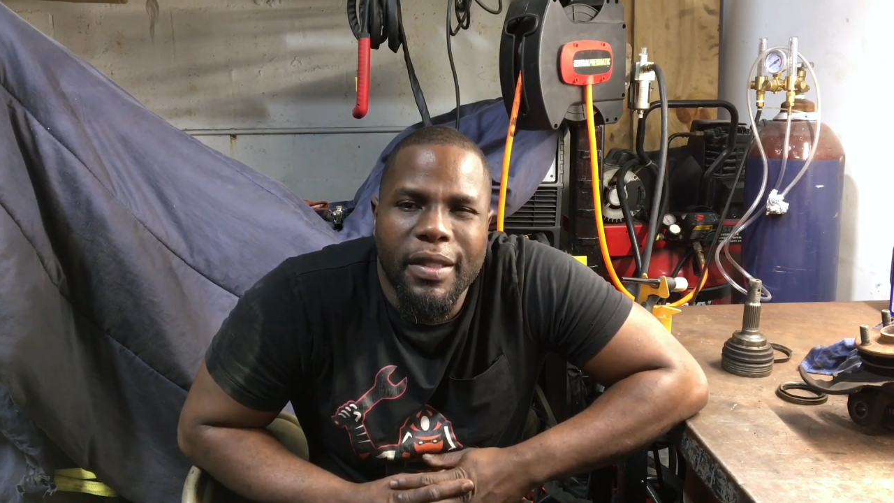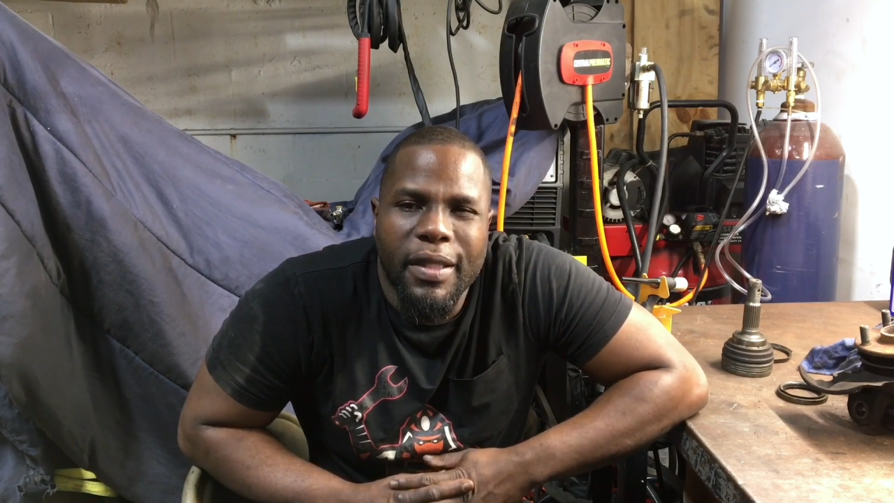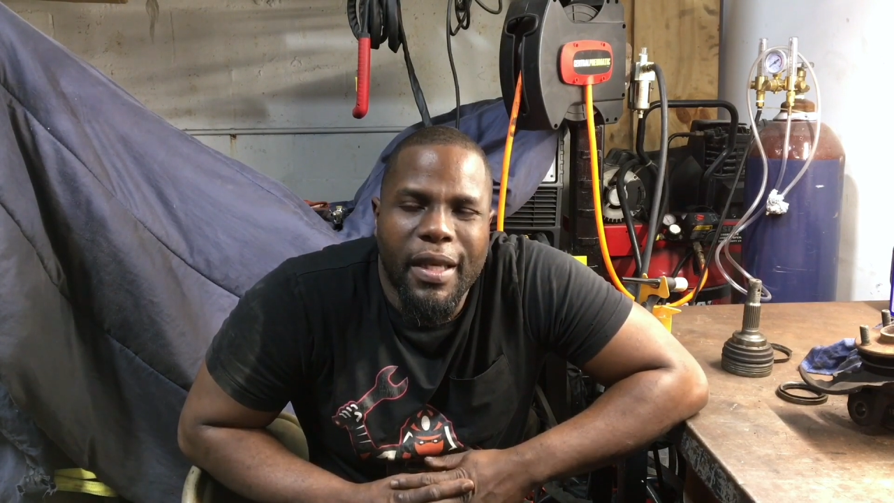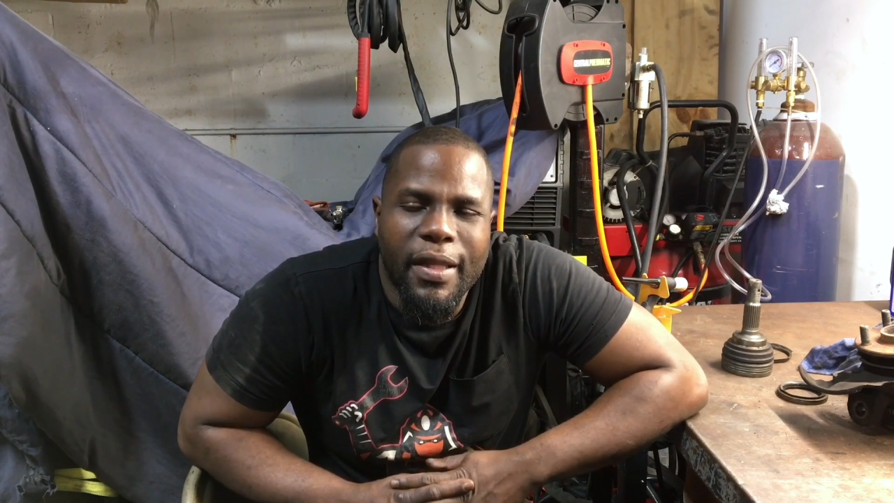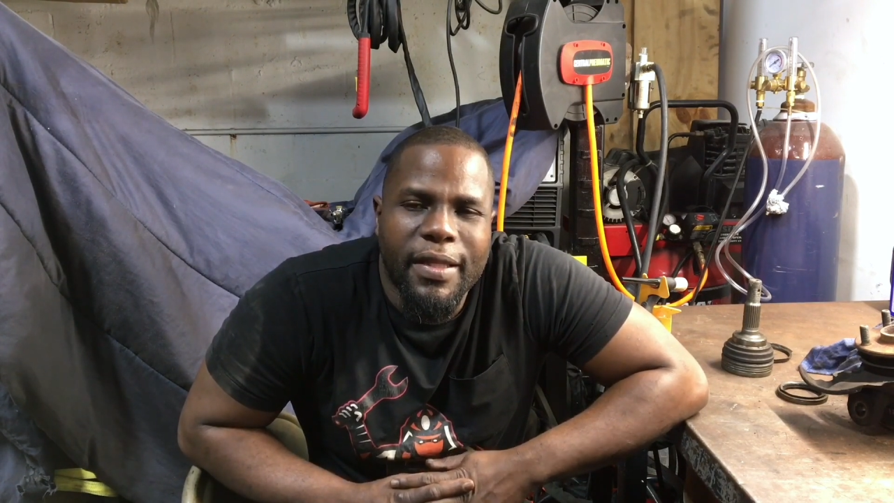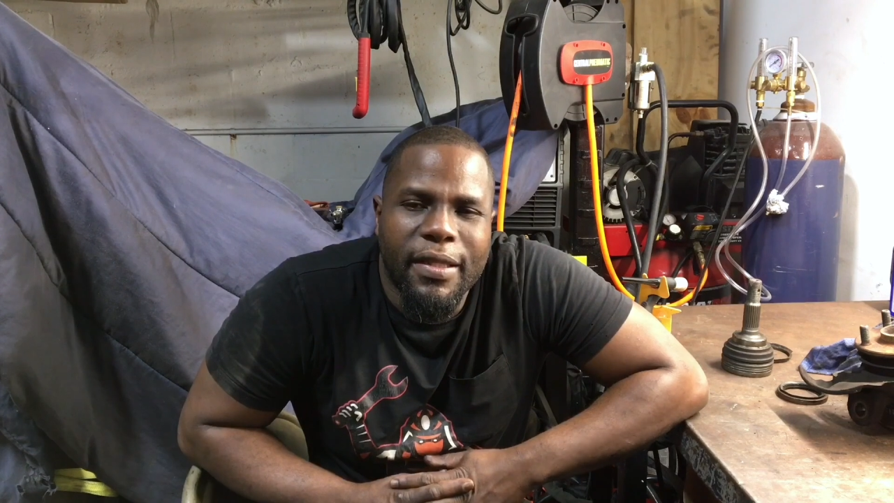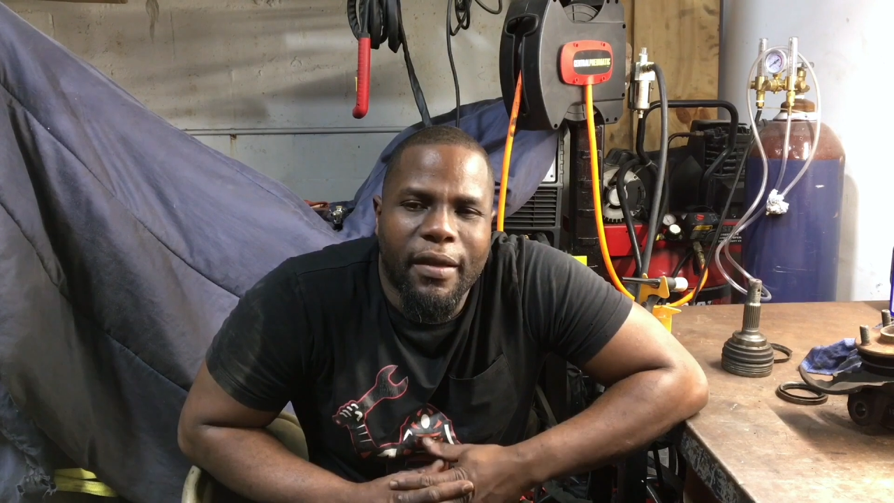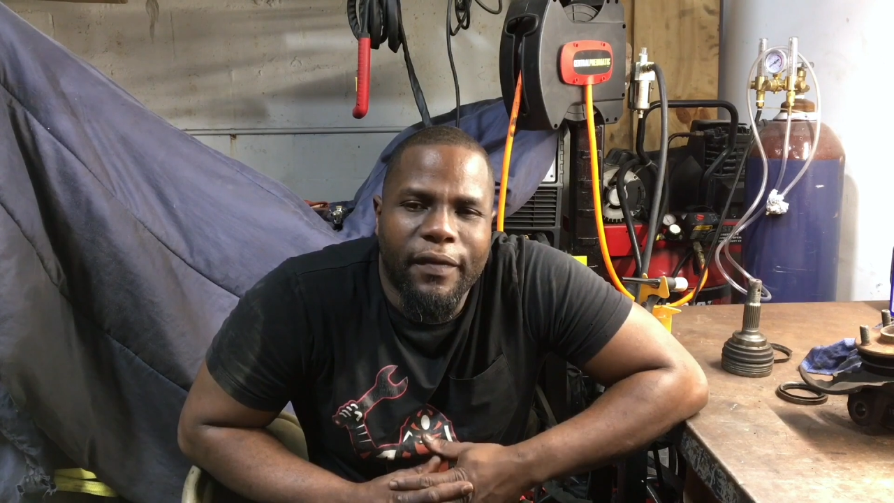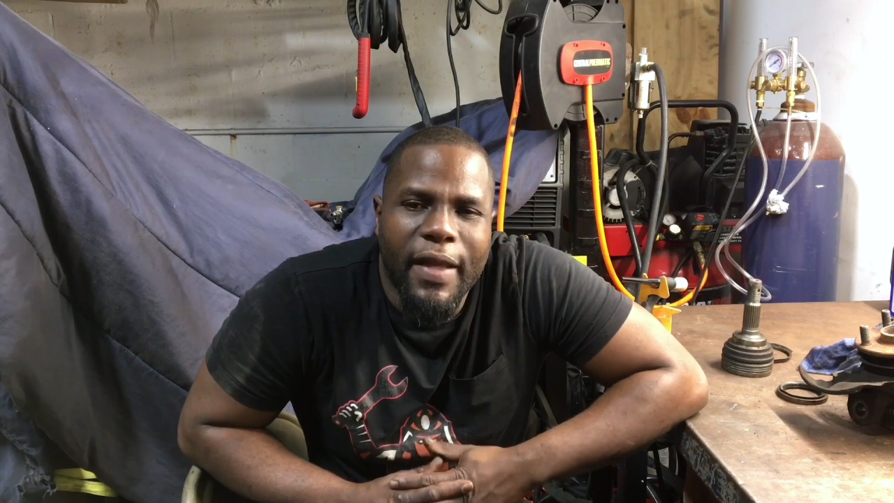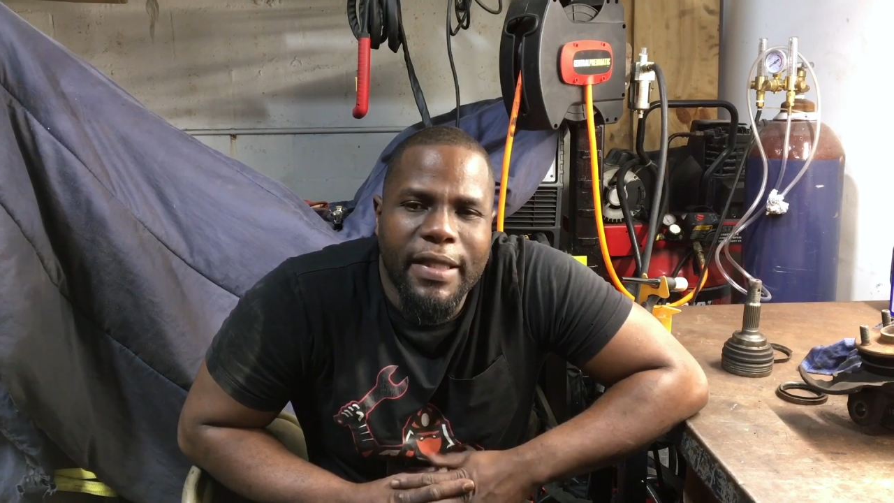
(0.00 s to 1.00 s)
The other
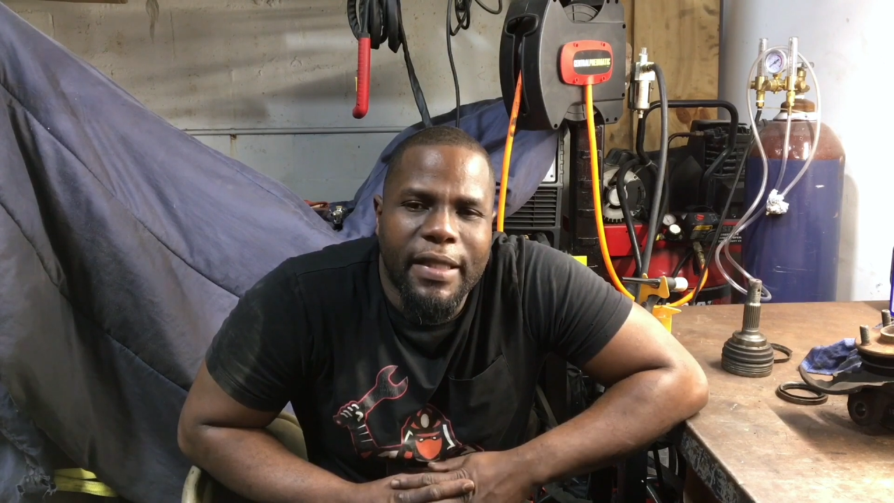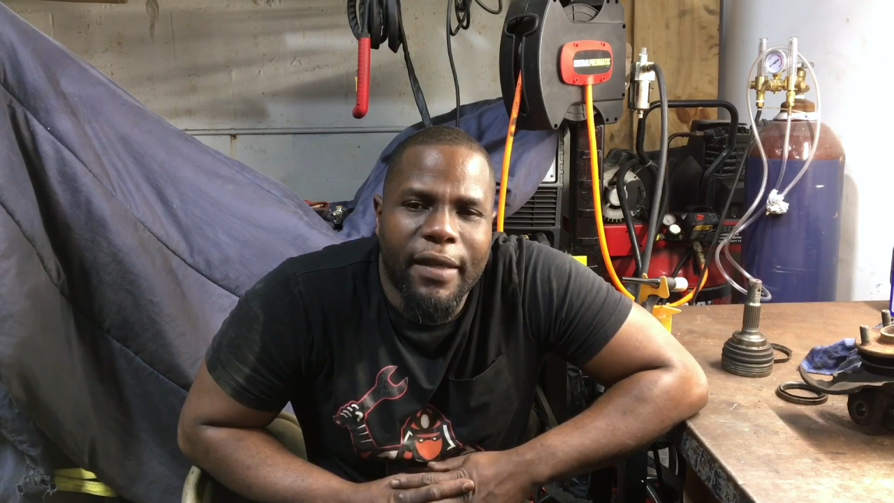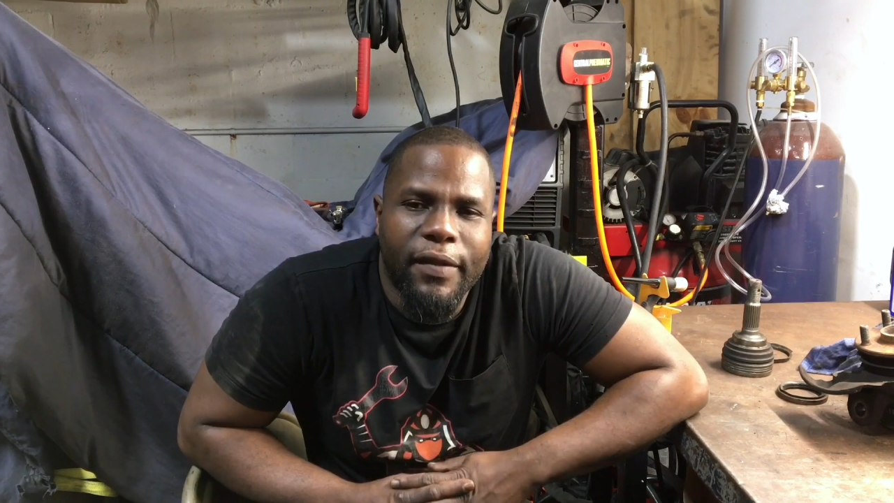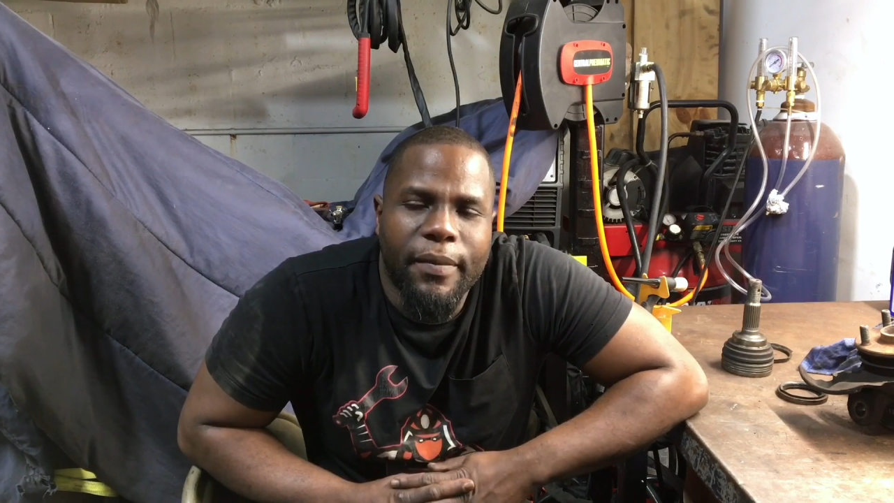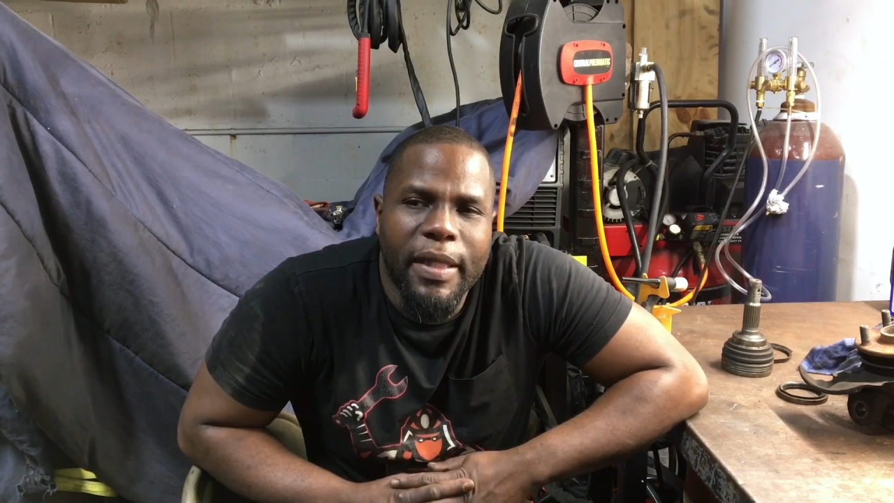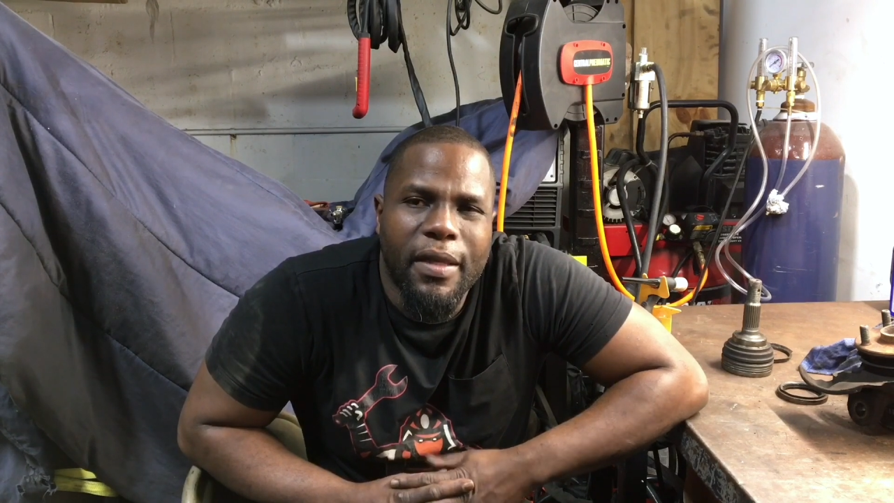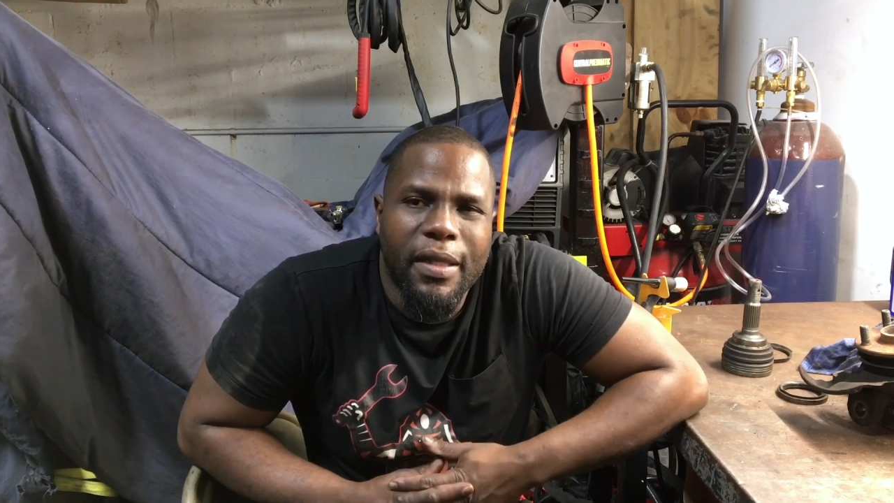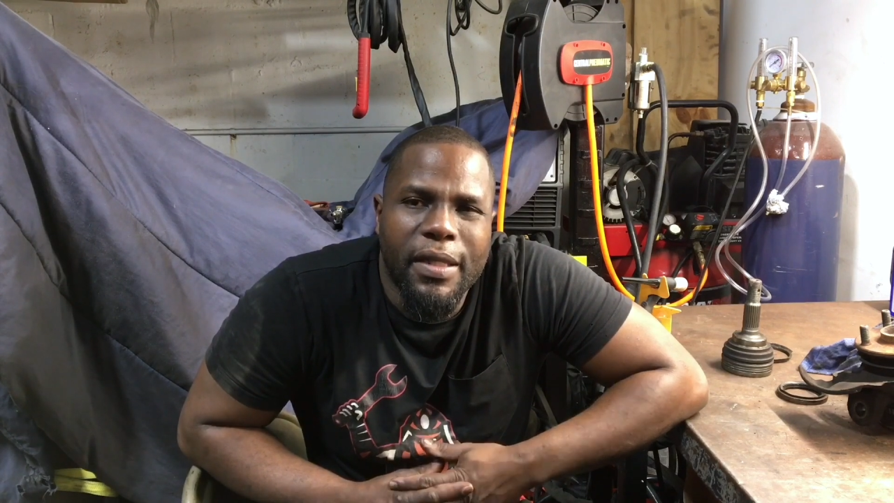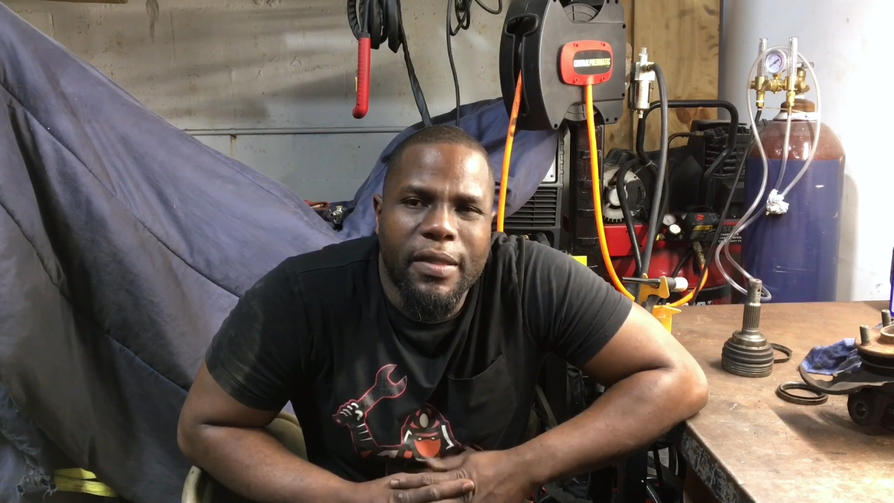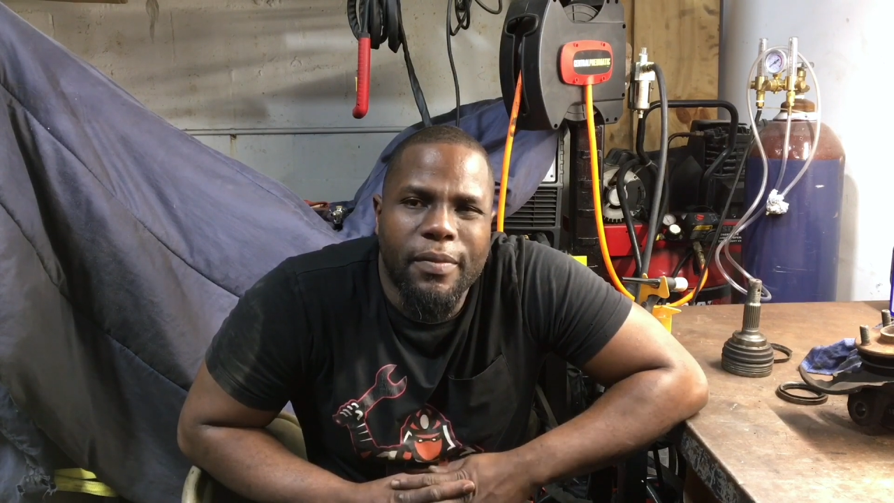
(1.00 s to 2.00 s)
stuff that's left to be done is